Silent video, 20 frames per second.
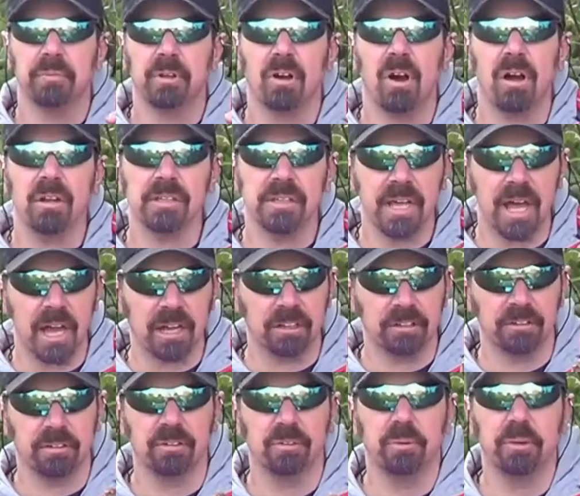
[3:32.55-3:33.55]

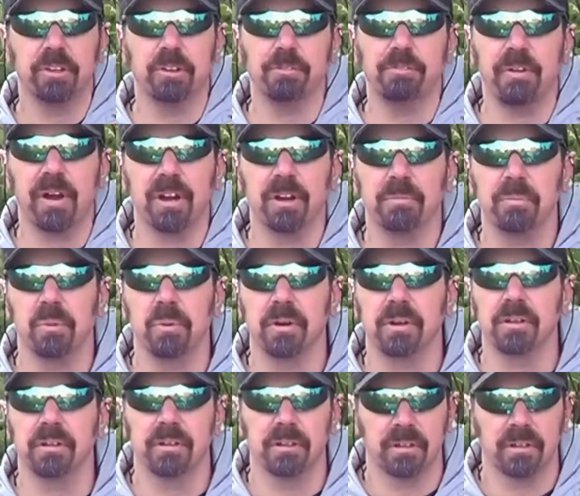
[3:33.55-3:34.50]
contact with your fireboard.